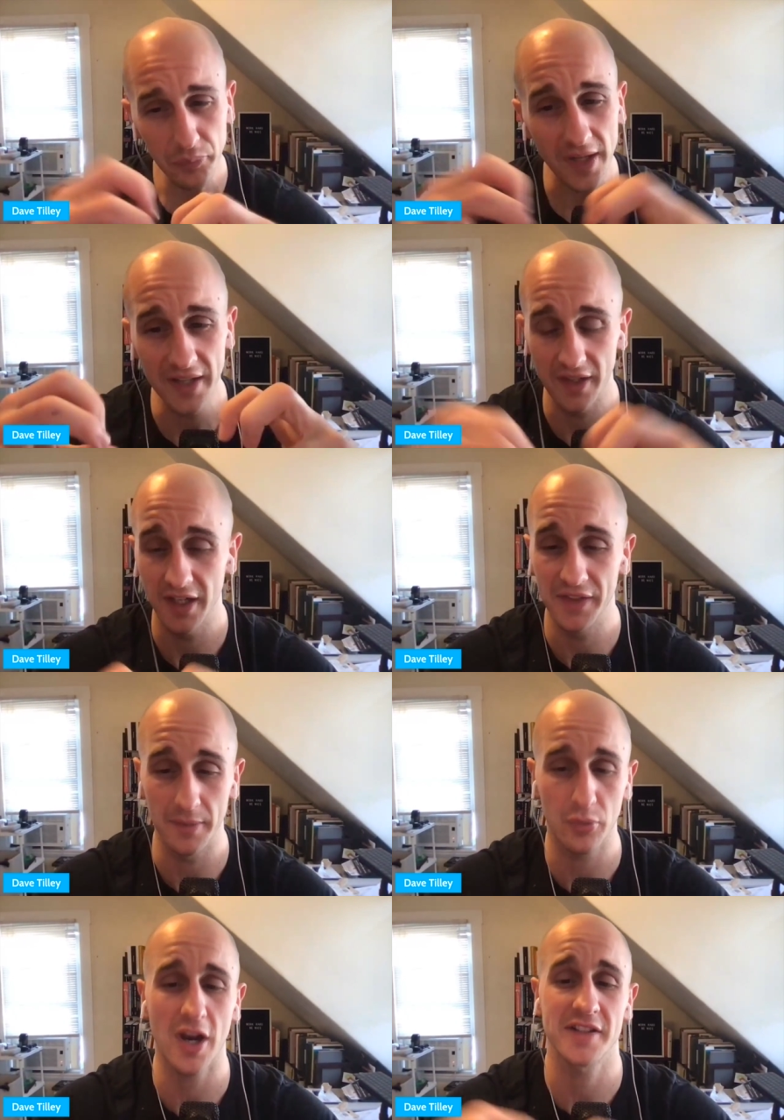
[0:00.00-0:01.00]
And the
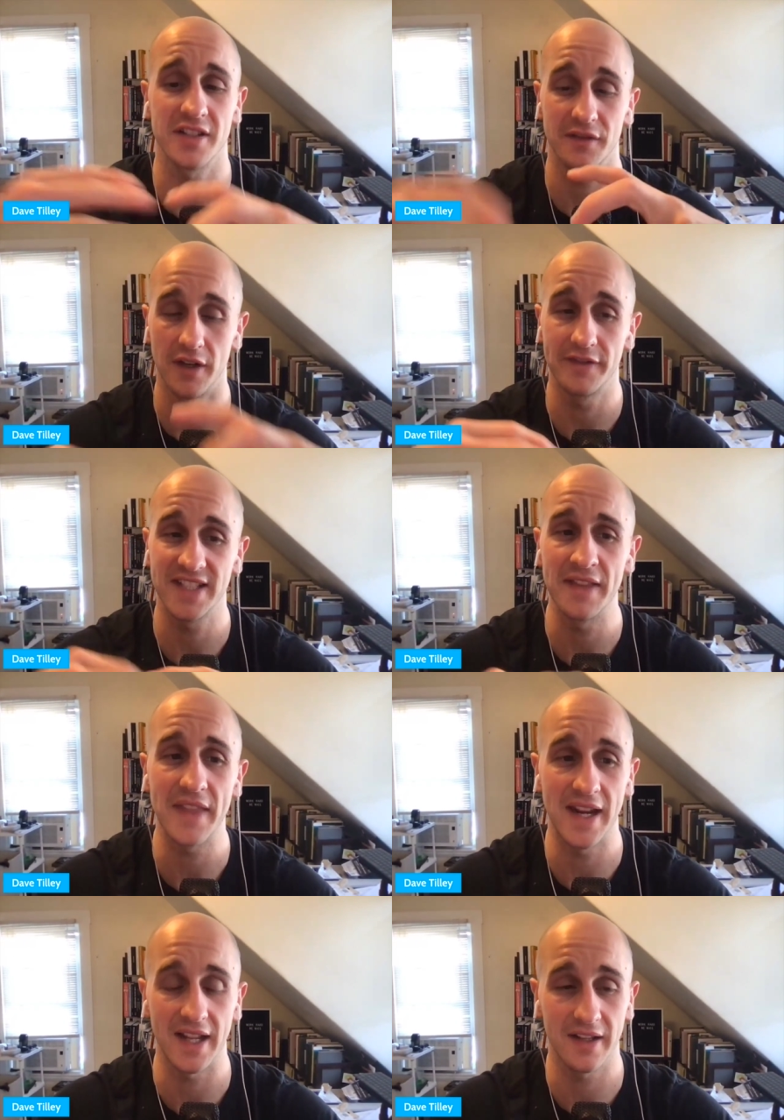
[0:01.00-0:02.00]
process of
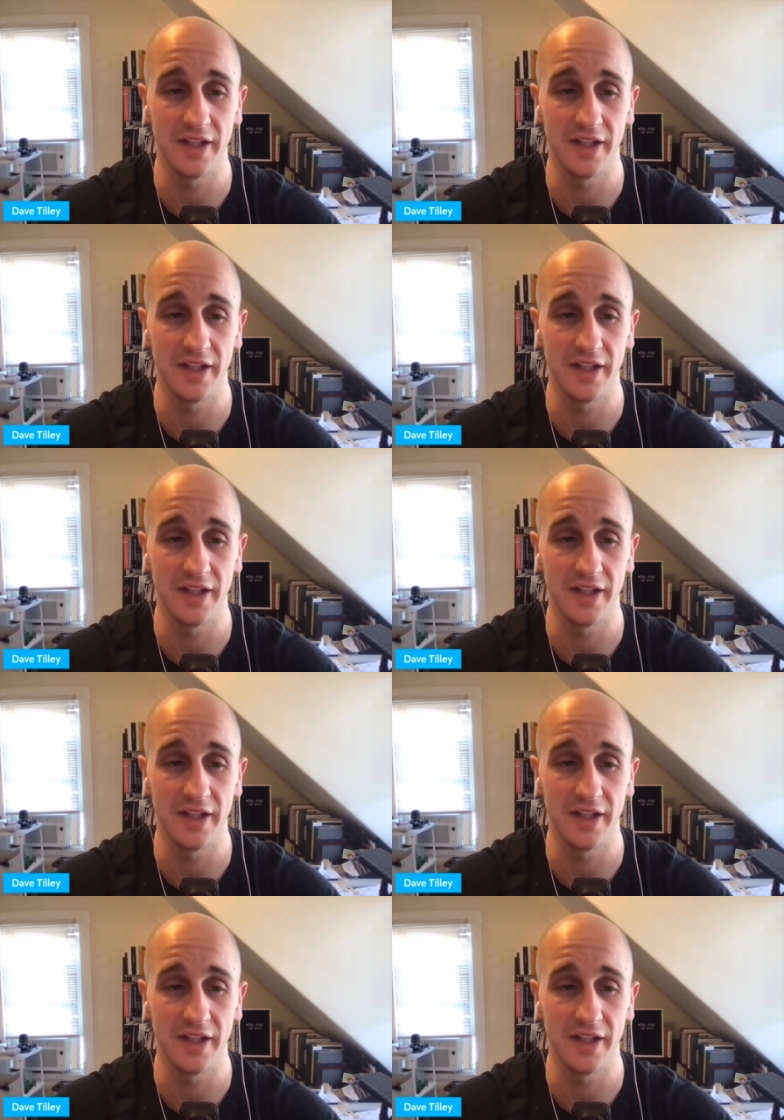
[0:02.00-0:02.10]
synthetic,